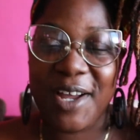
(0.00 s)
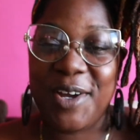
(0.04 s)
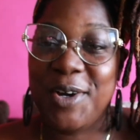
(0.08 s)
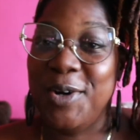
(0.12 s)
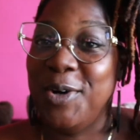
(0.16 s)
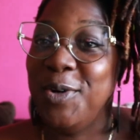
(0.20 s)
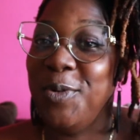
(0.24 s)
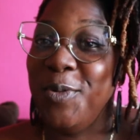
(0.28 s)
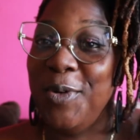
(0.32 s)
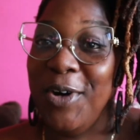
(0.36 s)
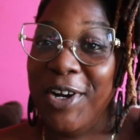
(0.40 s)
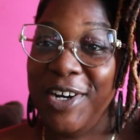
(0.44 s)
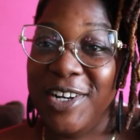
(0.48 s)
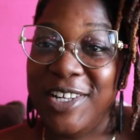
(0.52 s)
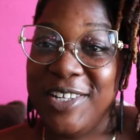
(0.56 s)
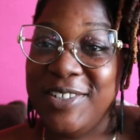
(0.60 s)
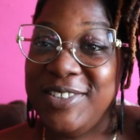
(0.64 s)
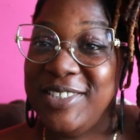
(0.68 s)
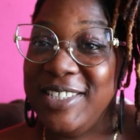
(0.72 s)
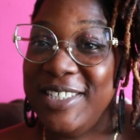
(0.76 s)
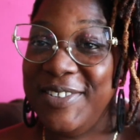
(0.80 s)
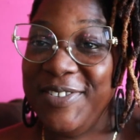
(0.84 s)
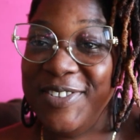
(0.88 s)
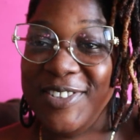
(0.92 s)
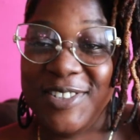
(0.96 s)
Cold water
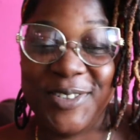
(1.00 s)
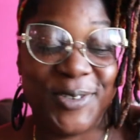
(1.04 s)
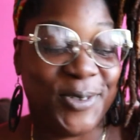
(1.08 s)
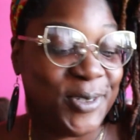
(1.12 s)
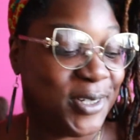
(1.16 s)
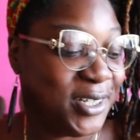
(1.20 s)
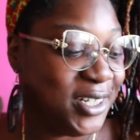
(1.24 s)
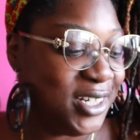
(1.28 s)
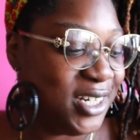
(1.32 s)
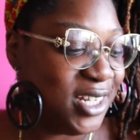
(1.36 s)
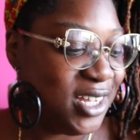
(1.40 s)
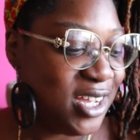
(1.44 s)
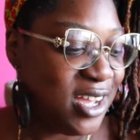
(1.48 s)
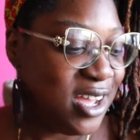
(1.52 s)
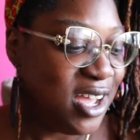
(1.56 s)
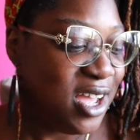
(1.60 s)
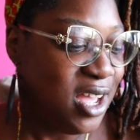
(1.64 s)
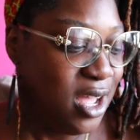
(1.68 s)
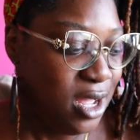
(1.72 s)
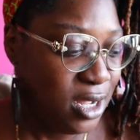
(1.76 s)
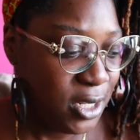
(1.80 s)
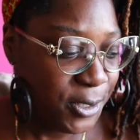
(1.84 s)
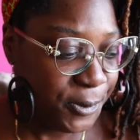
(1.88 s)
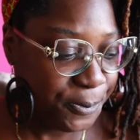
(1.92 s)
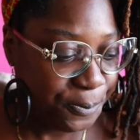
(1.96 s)
tastes so good.
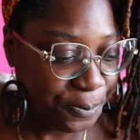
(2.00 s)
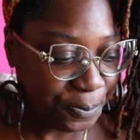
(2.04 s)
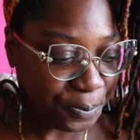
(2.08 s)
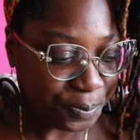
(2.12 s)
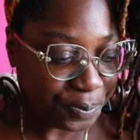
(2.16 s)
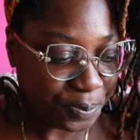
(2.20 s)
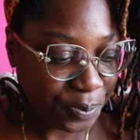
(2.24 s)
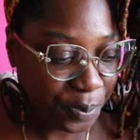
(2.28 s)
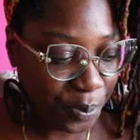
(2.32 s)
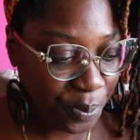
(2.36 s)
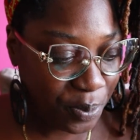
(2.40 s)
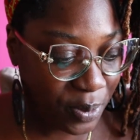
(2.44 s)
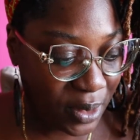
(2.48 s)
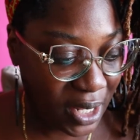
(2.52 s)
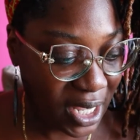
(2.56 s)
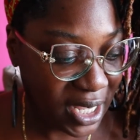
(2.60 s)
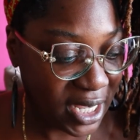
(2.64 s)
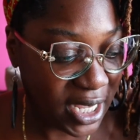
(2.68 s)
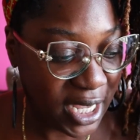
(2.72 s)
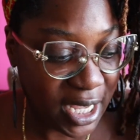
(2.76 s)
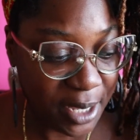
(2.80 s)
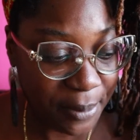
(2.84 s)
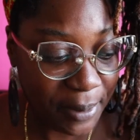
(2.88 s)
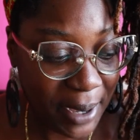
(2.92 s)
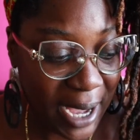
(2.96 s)

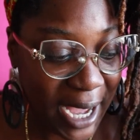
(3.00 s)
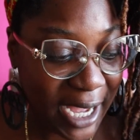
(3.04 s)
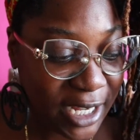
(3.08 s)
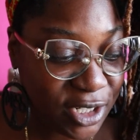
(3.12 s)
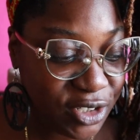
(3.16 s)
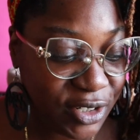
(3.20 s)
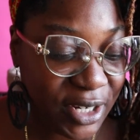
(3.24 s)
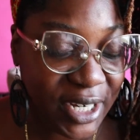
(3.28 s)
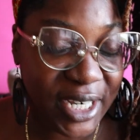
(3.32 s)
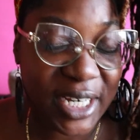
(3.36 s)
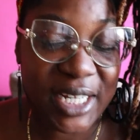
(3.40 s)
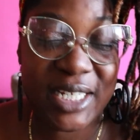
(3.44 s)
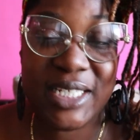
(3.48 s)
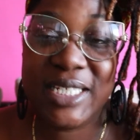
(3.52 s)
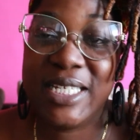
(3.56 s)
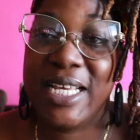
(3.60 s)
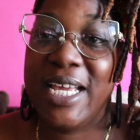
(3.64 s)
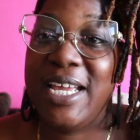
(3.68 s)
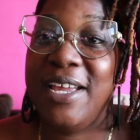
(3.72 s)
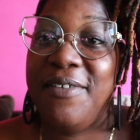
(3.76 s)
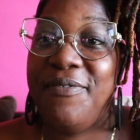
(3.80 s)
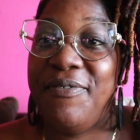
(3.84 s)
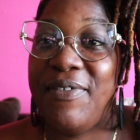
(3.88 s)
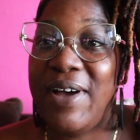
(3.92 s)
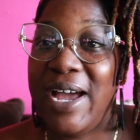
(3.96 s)
Keep hydrated,
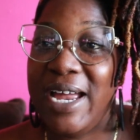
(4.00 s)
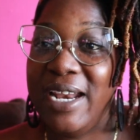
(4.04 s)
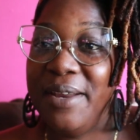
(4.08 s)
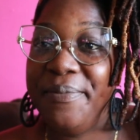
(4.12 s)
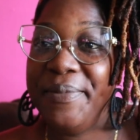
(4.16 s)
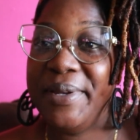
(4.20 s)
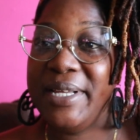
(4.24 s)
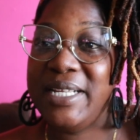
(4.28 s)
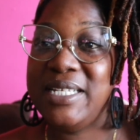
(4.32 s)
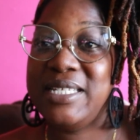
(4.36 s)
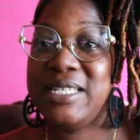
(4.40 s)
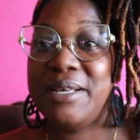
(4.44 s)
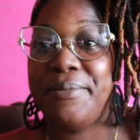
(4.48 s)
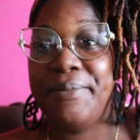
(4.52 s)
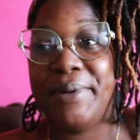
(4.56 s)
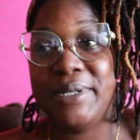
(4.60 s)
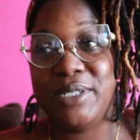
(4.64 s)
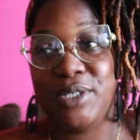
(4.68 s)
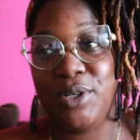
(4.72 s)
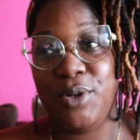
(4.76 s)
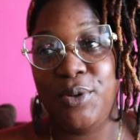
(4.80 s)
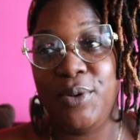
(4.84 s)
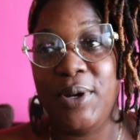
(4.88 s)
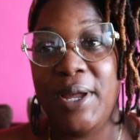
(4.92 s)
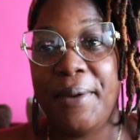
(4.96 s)
take your vitamins. I'm about
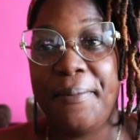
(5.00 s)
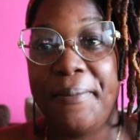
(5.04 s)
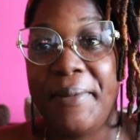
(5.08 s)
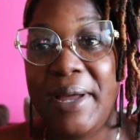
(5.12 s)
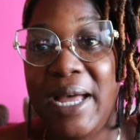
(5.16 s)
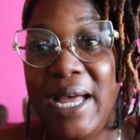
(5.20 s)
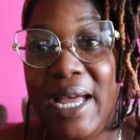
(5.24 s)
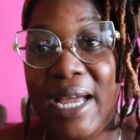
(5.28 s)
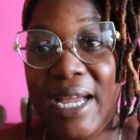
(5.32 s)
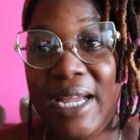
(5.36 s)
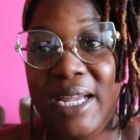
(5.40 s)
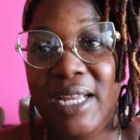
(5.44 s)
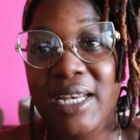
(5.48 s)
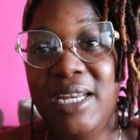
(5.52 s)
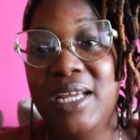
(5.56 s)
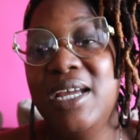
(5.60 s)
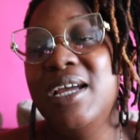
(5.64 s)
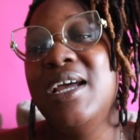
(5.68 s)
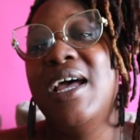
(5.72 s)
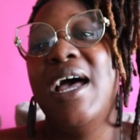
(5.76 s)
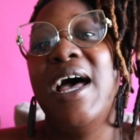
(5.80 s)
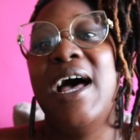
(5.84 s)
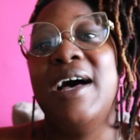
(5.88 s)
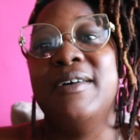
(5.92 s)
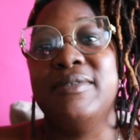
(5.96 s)
to go get mine,
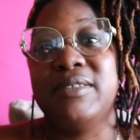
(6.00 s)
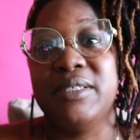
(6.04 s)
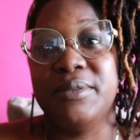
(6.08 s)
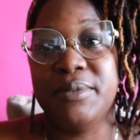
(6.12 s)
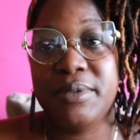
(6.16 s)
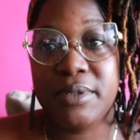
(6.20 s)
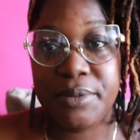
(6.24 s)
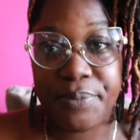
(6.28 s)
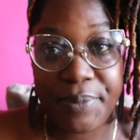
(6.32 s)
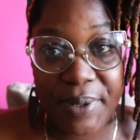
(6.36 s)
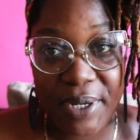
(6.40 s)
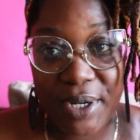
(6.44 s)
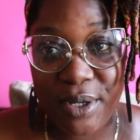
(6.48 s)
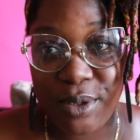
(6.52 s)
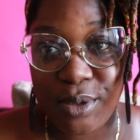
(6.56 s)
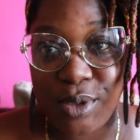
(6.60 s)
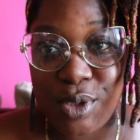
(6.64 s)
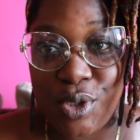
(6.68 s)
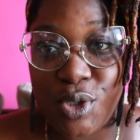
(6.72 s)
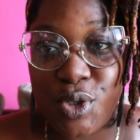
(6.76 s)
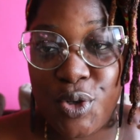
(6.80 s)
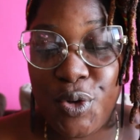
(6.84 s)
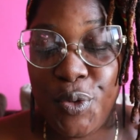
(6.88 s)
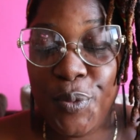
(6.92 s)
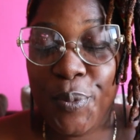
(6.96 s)
have some tomato
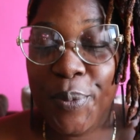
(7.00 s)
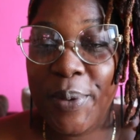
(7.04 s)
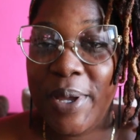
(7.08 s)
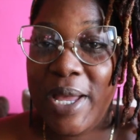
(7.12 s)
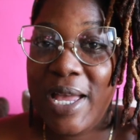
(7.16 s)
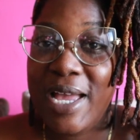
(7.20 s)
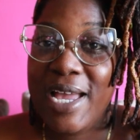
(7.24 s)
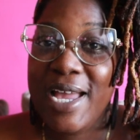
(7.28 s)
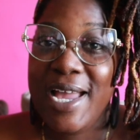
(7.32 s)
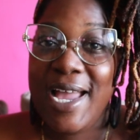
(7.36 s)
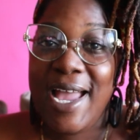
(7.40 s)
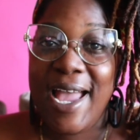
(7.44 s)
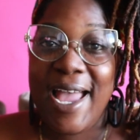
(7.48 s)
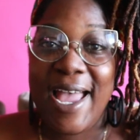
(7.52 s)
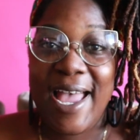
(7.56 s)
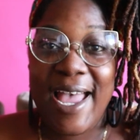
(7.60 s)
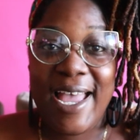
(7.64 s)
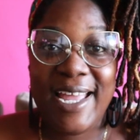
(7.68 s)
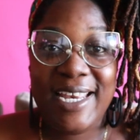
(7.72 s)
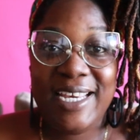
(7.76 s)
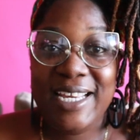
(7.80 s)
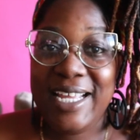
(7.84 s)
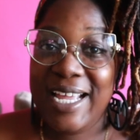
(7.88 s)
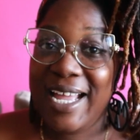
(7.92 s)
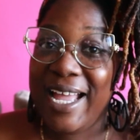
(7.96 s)
soup.
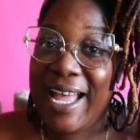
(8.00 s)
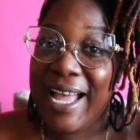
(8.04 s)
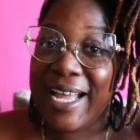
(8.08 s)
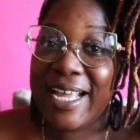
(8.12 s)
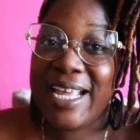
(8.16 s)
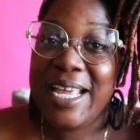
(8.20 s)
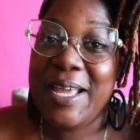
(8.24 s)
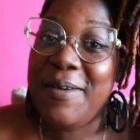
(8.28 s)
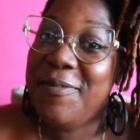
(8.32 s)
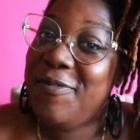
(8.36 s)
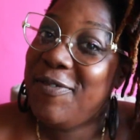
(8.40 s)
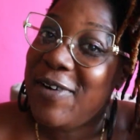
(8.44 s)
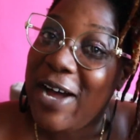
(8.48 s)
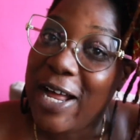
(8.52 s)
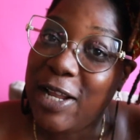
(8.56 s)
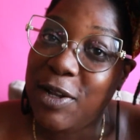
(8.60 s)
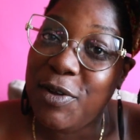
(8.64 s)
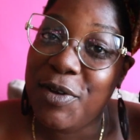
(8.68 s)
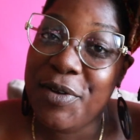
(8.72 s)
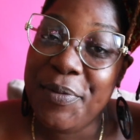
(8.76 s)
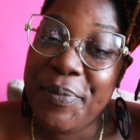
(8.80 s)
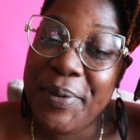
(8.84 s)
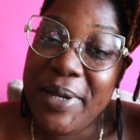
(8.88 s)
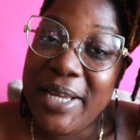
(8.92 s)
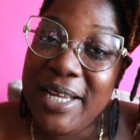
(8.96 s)
And yeah, keep
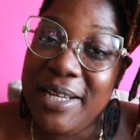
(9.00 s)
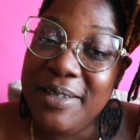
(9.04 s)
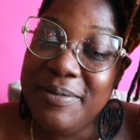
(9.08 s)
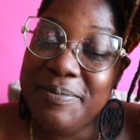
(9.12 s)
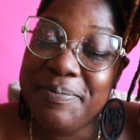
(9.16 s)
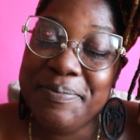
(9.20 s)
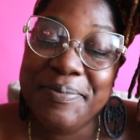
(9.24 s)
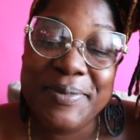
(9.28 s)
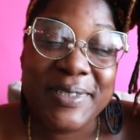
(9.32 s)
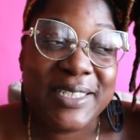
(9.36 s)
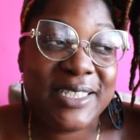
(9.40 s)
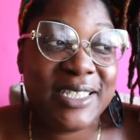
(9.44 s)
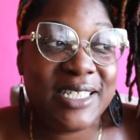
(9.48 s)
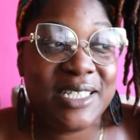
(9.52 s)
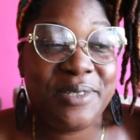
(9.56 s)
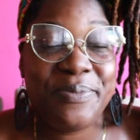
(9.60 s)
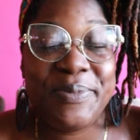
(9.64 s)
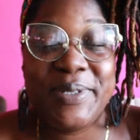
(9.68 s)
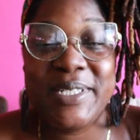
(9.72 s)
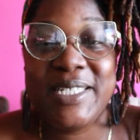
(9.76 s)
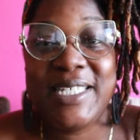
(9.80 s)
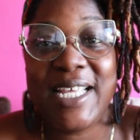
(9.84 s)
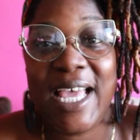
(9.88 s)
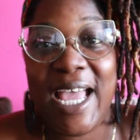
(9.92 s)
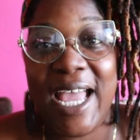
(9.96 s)
following me. This is
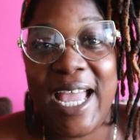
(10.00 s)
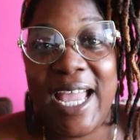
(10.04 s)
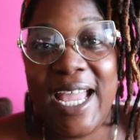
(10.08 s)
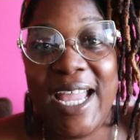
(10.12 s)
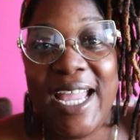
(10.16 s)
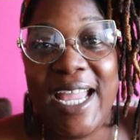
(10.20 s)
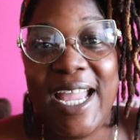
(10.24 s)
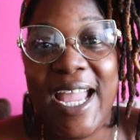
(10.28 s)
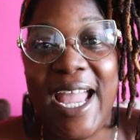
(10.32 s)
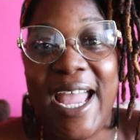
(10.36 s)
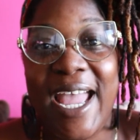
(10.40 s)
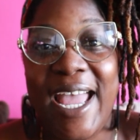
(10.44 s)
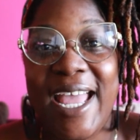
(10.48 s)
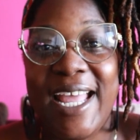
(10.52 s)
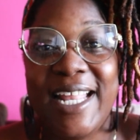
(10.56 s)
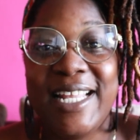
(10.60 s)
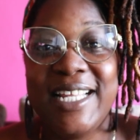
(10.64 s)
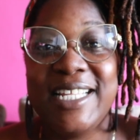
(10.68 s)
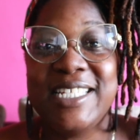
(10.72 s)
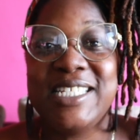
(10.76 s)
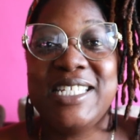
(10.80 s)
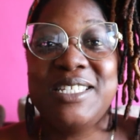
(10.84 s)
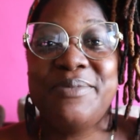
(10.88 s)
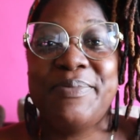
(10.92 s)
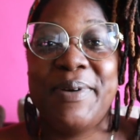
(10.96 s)
Miss A, and
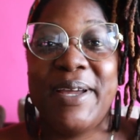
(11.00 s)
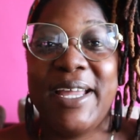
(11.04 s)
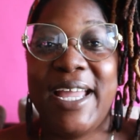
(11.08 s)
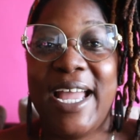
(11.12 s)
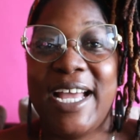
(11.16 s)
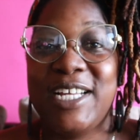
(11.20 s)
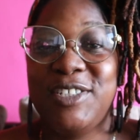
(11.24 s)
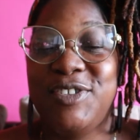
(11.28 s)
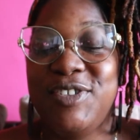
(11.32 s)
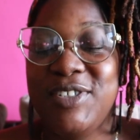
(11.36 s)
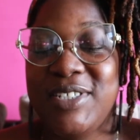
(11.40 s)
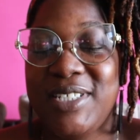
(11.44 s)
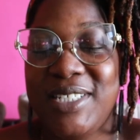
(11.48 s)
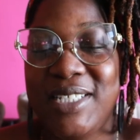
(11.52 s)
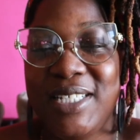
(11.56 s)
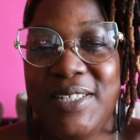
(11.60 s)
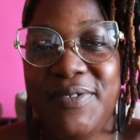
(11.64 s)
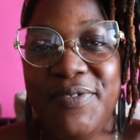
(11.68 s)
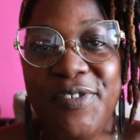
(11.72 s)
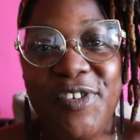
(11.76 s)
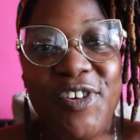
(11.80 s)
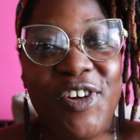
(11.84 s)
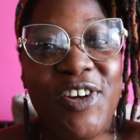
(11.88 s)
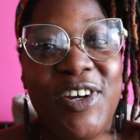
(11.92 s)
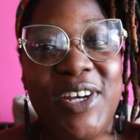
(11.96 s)
this is my gastric
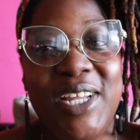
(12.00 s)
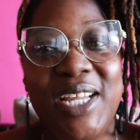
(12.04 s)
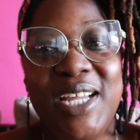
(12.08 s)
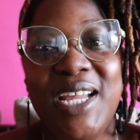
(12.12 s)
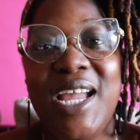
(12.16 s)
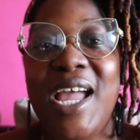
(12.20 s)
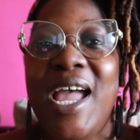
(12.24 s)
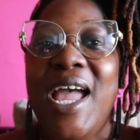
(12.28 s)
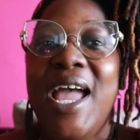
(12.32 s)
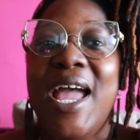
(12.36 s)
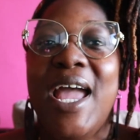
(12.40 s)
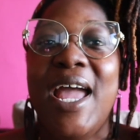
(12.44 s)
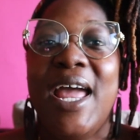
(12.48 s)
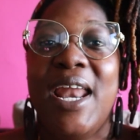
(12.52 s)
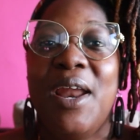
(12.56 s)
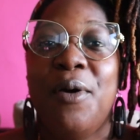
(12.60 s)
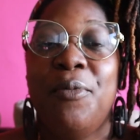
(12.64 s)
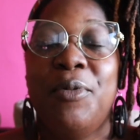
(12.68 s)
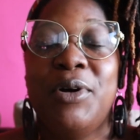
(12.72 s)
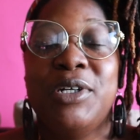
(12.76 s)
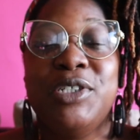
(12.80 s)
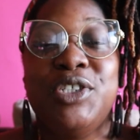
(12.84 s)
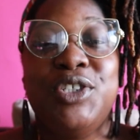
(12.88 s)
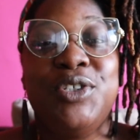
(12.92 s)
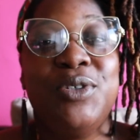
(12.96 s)
sleeve journey, and I
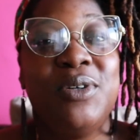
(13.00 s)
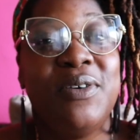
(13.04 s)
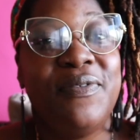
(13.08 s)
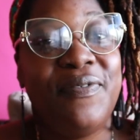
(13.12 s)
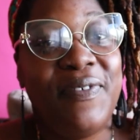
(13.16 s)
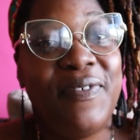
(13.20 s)
want you to